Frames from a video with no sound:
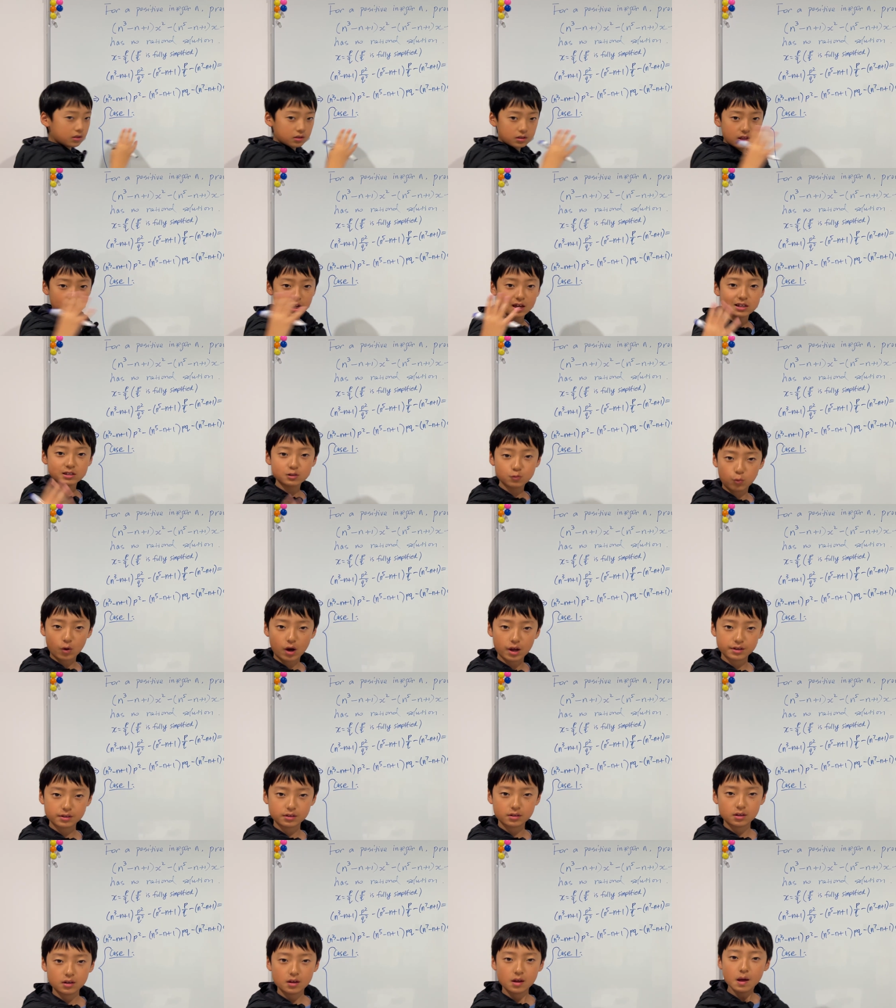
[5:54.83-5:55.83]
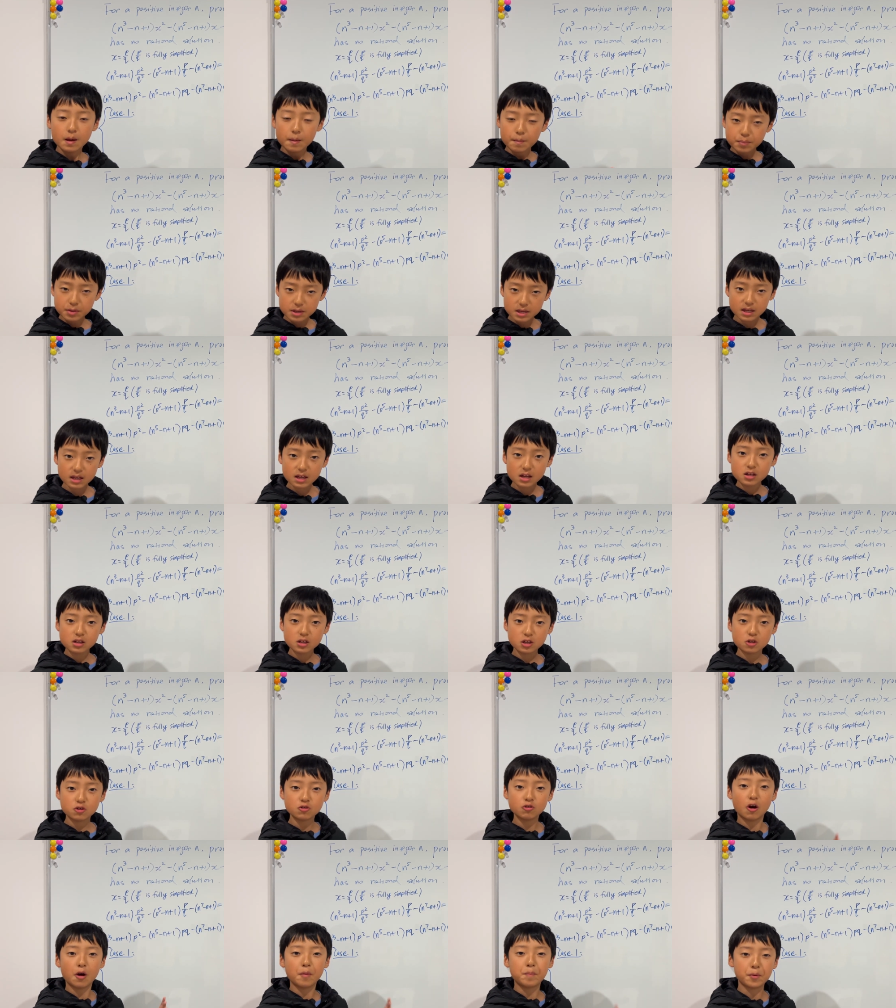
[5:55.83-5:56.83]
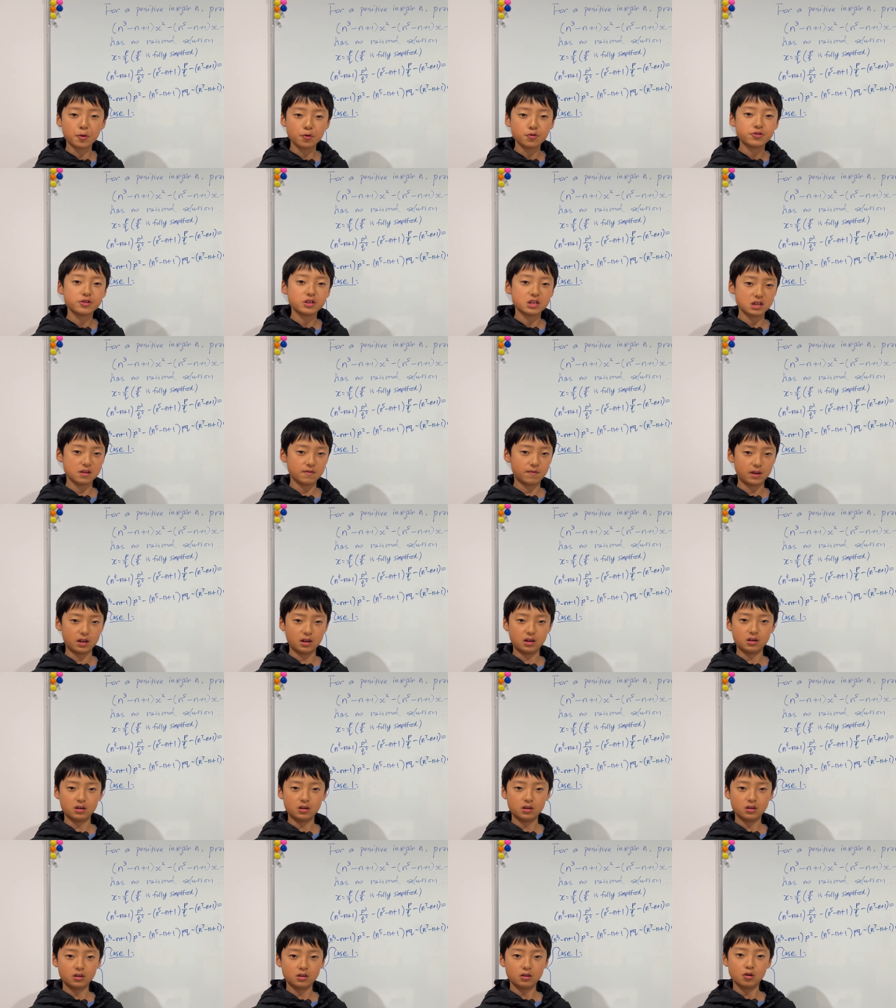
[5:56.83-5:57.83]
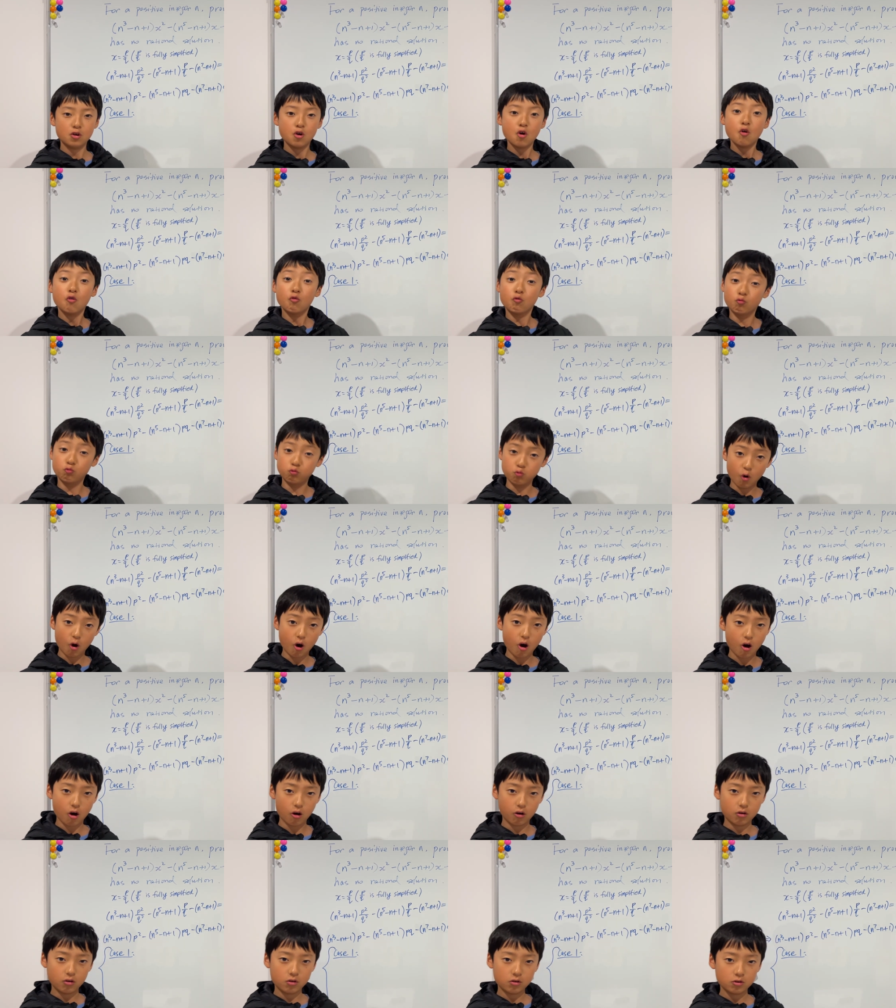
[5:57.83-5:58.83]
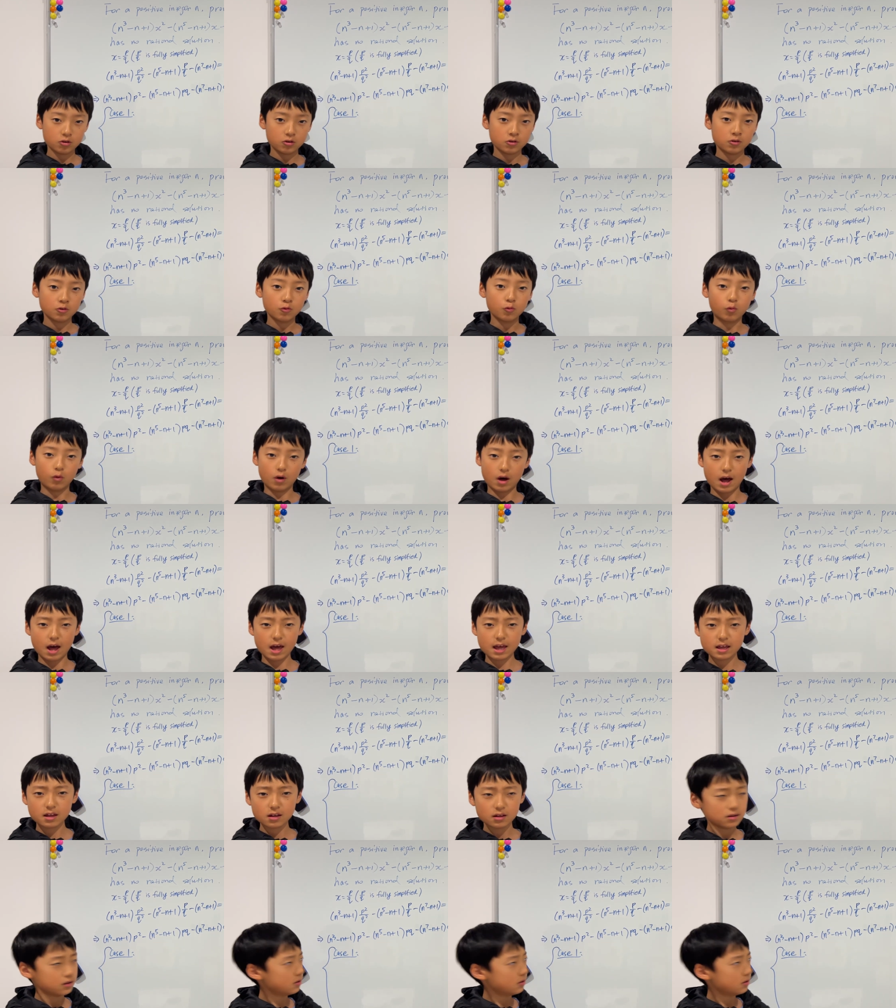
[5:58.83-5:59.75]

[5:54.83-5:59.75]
Case 1, P and Q are both even. Wrong. Why?